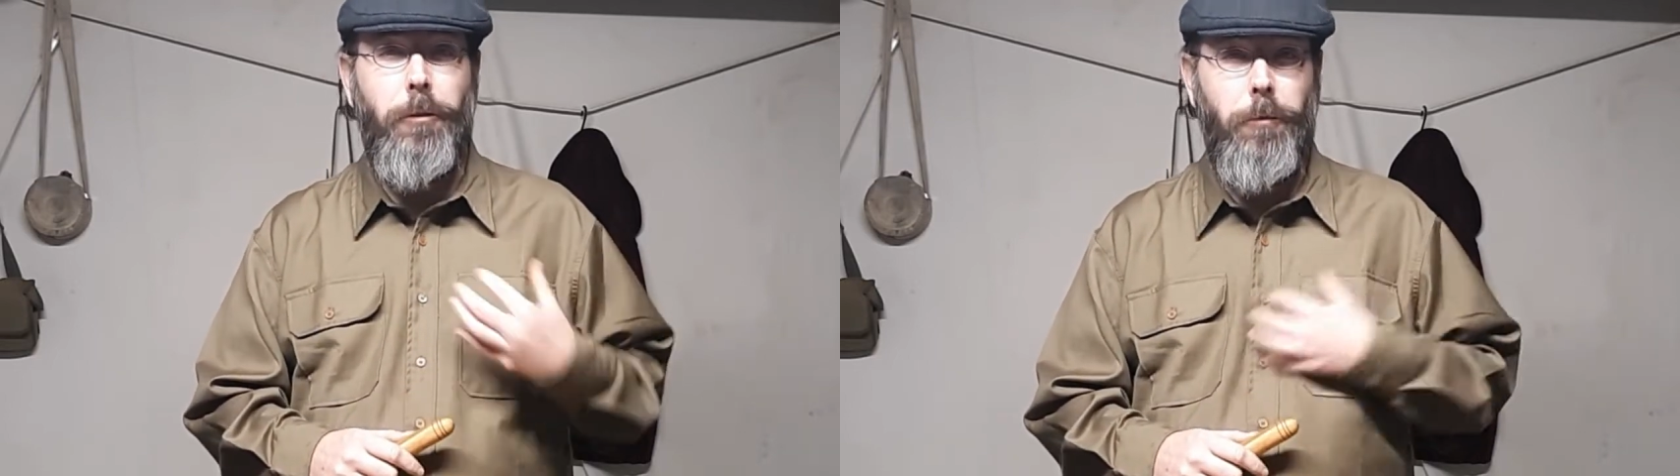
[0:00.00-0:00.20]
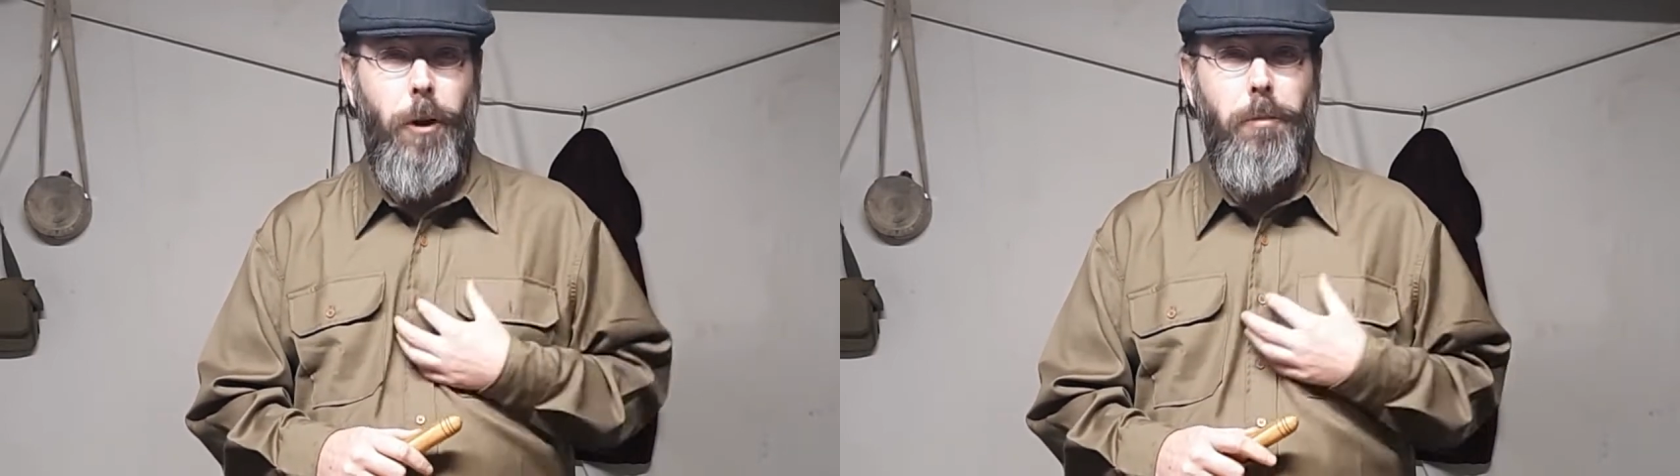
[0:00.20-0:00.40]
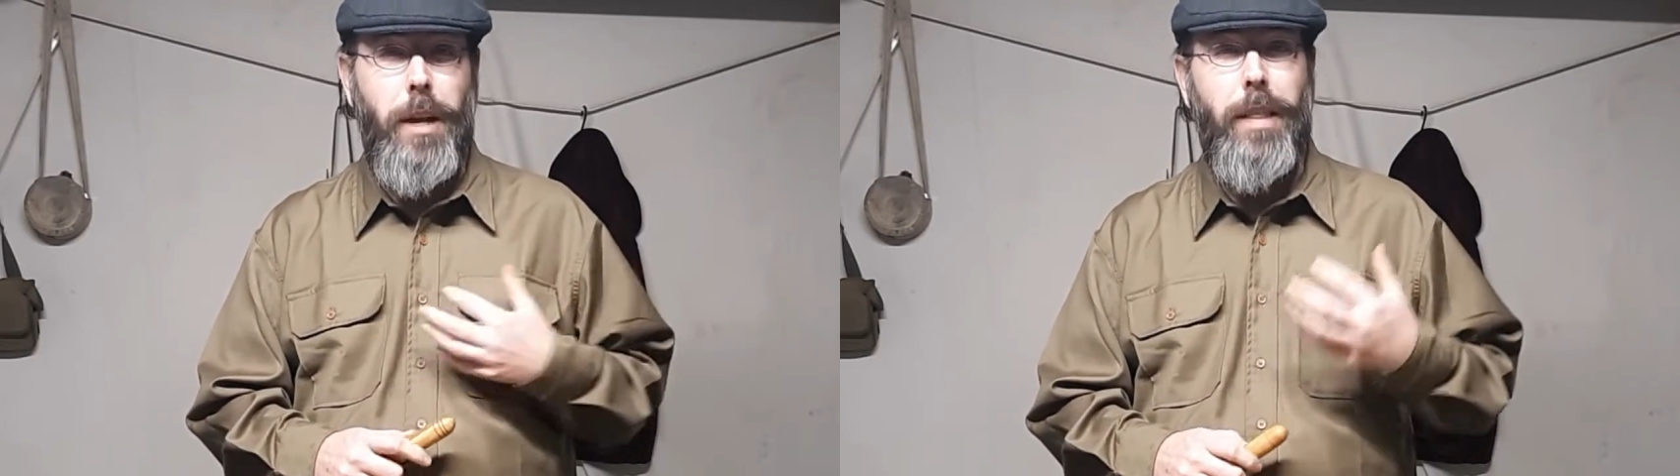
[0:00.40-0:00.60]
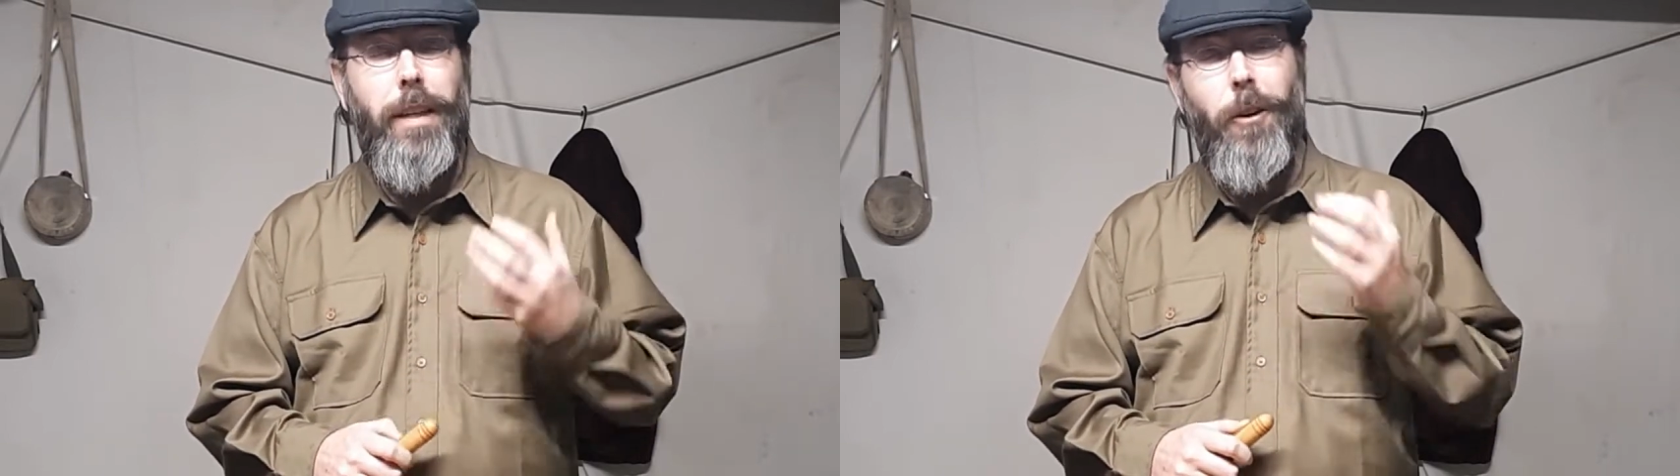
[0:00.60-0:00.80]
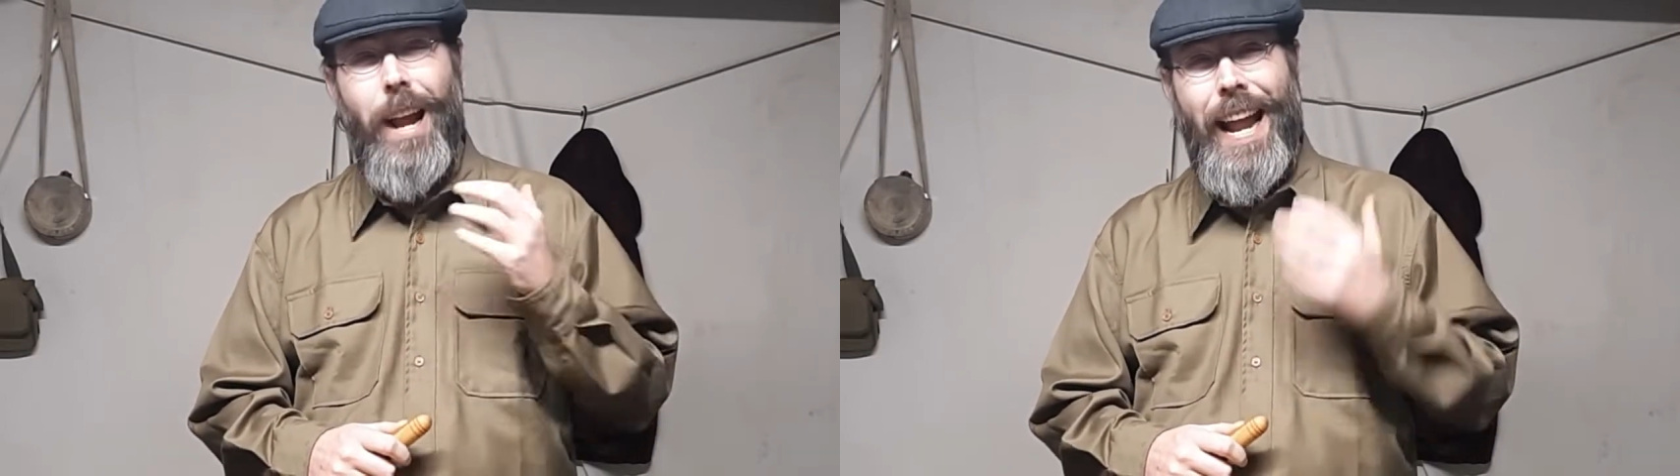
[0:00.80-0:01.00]
from me
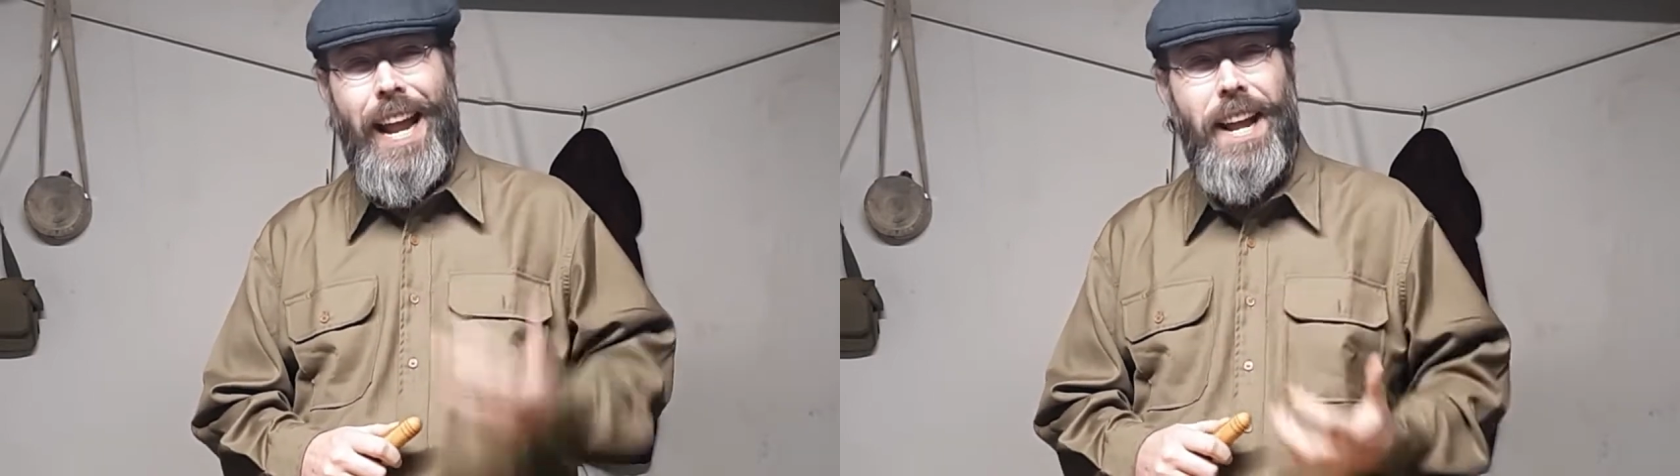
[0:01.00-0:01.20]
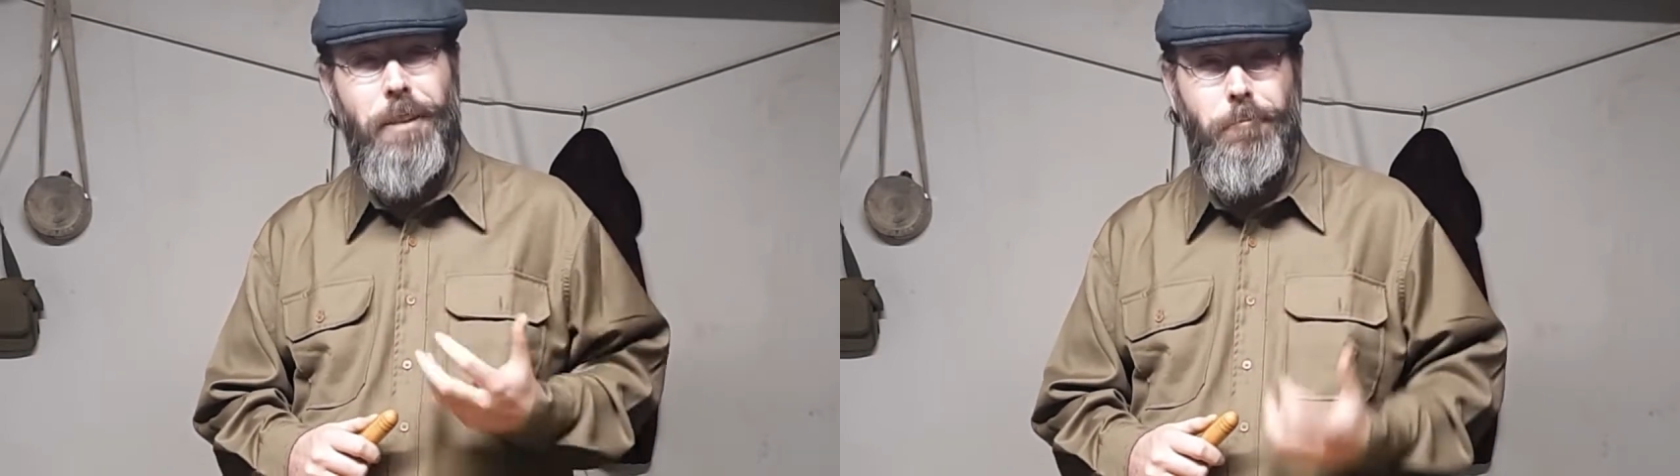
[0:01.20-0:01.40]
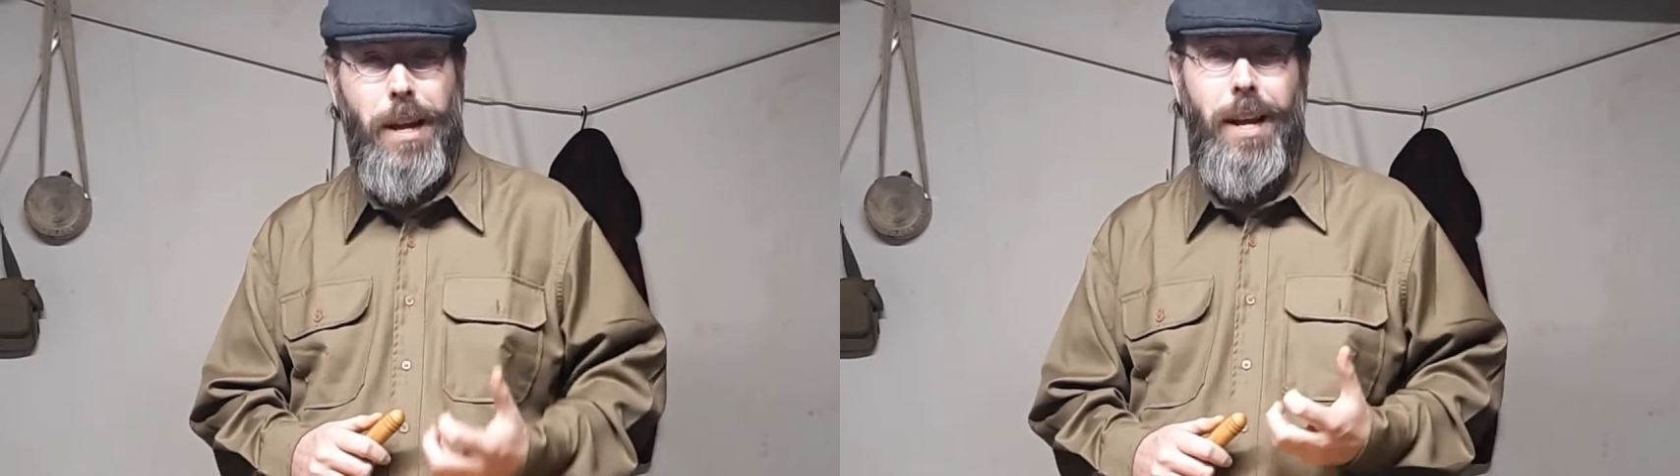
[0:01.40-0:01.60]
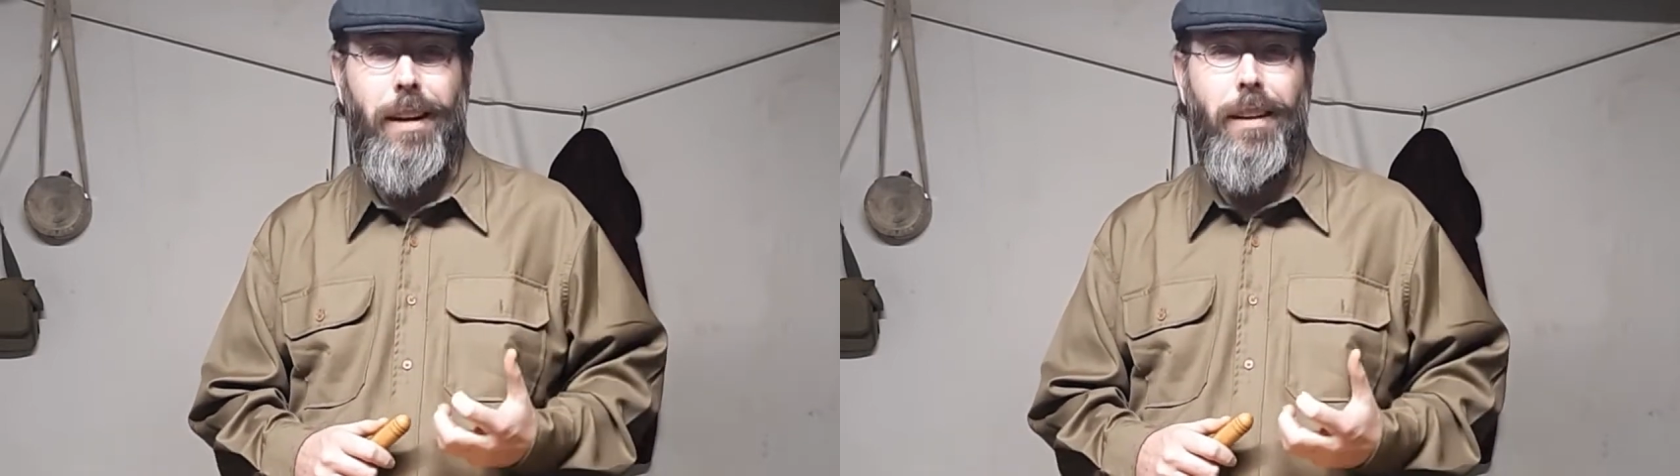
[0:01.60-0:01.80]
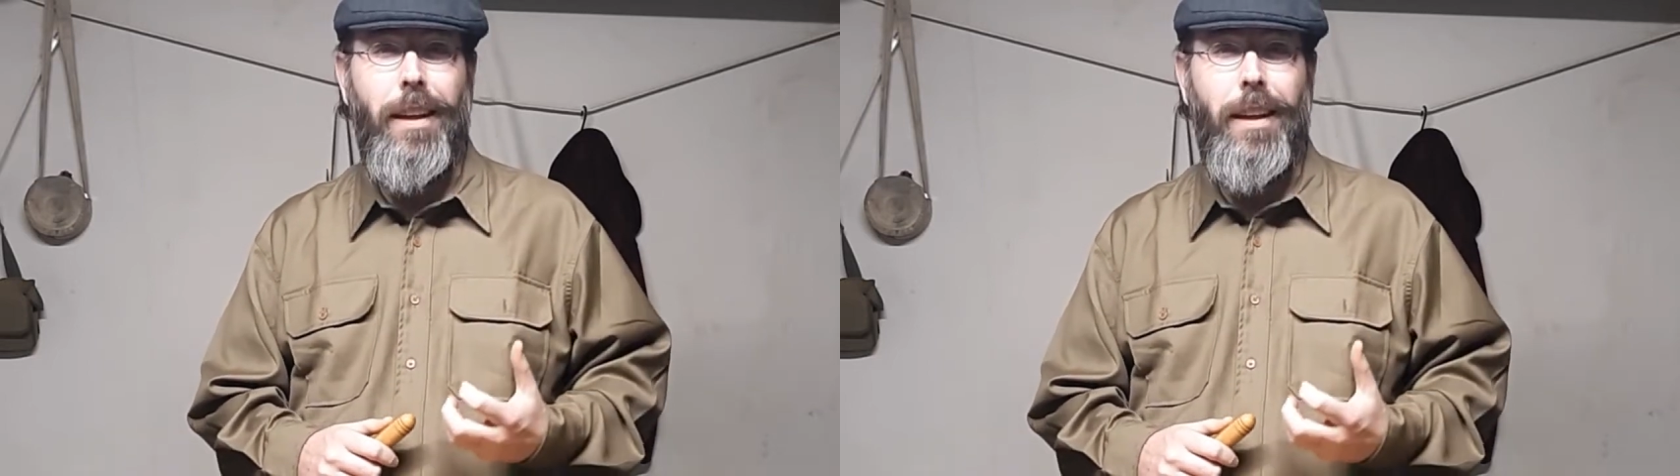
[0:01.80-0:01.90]
that are handmade,